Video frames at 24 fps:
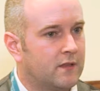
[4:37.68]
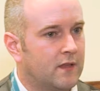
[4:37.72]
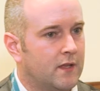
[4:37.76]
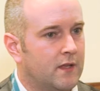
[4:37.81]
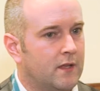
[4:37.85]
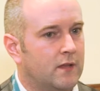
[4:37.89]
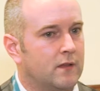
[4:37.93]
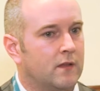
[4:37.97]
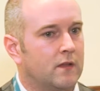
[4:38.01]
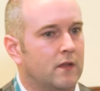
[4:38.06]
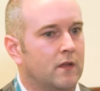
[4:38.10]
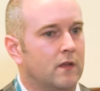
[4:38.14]

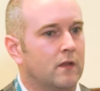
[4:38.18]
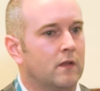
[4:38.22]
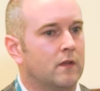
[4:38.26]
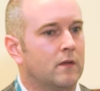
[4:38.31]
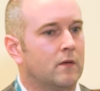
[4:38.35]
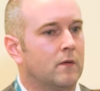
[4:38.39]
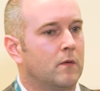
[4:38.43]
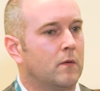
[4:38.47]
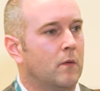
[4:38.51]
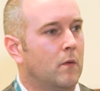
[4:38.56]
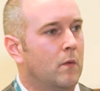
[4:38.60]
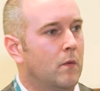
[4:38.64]
thing that
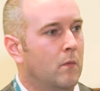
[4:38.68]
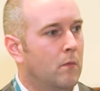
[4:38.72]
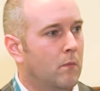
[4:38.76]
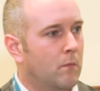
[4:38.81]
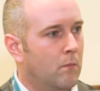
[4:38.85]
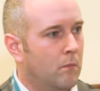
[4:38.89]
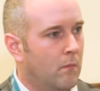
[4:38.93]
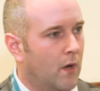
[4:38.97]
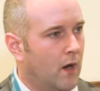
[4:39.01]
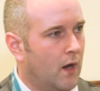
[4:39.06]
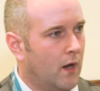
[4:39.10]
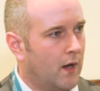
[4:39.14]

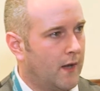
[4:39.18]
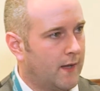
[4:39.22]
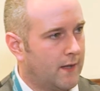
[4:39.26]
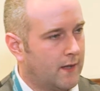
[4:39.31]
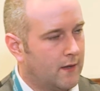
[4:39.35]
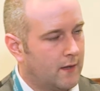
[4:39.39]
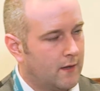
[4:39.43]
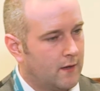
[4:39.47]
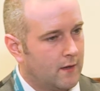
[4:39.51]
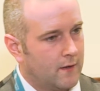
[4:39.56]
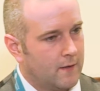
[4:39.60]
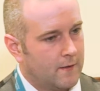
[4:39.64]
my
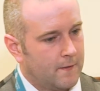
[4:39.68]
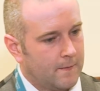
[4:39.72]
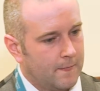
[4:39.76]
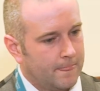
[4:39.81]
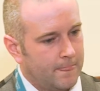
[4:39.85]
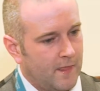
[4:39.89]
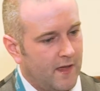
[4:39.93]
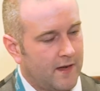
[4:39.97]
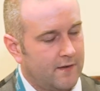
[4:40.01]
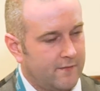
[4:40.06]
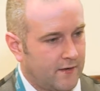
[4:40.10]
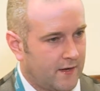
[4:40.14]

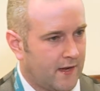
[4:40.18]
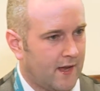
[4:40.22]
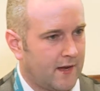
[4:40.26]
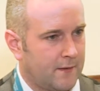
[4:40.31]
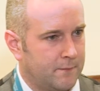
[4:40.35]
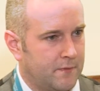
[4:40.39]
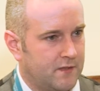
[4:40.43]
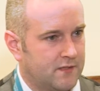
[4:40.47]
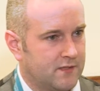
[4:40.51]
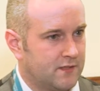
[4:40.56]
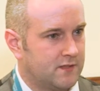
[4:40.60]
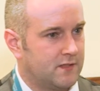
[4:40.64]
head of
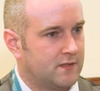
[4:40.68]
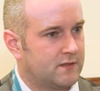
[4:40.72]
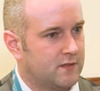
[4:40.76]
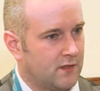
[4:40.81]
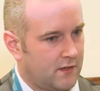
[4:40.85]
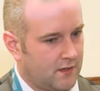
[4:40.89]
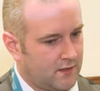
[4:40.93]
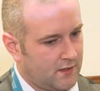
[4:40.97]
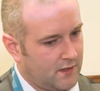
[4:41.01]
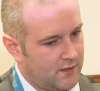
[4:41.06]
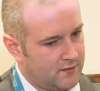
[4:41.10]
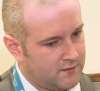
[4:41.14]
academy says. It's
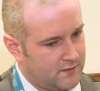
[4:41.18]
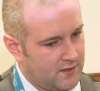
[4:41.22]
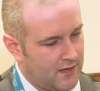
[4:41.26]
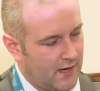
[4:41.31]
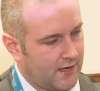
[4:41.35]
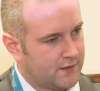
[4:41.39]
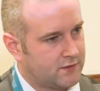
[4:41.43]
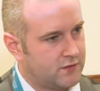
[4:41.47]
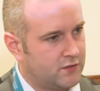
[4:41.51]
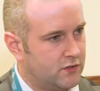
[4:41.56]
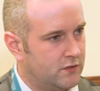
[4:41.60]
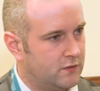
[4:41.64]
like, it's the
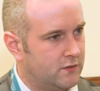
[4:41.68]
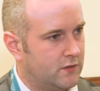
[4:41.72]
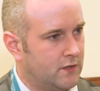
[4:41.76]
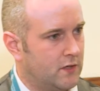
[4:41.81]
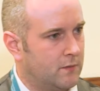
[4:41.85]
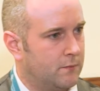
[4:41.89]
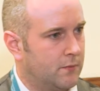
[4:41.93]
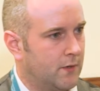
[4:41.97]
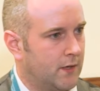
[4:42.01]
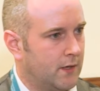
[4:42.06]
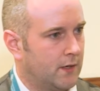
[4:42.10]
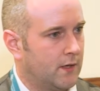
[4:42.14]
attitude that you
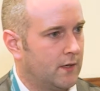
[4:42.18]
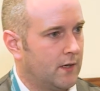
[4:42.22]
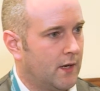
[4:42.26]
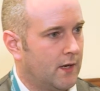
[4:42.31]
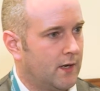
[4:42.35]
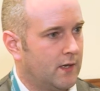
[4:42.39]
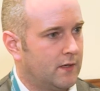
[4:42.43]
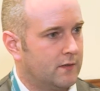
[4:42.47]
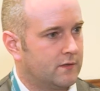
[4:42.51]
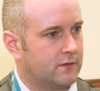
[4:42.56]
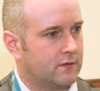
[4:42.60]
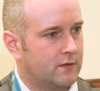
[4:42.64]
bring, and
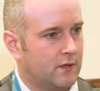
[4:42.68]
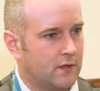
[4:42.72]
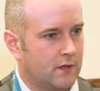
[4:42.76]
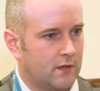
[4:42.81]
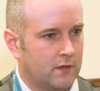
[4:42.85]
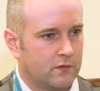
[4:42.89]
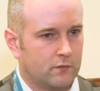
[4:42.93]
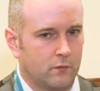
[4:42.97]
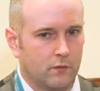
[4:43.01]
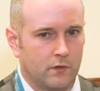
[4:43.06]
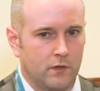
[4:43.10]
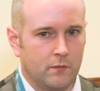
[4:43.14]
it's
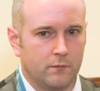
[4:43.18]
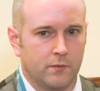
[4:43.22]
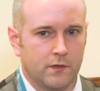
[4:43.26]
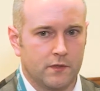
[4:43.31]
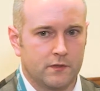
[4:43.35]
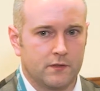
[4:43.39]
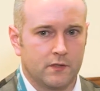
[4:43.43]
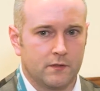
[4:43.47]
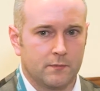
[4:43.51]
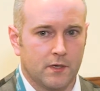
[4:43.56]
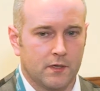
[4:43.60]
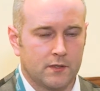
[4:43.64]
what you bring
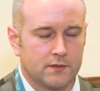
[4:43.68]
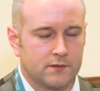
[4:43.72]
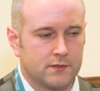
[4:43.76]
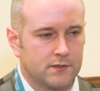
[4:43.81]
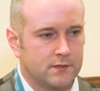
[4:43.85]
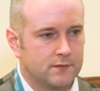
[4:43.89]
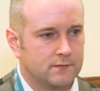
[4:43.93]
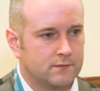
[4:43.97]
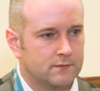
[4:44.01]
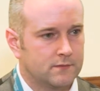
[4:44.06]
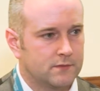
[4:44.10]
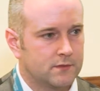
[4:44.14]
to the party.
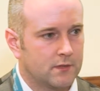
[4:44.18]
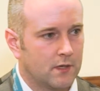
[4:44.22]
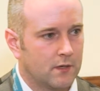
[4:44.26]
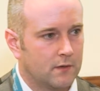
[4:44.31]
So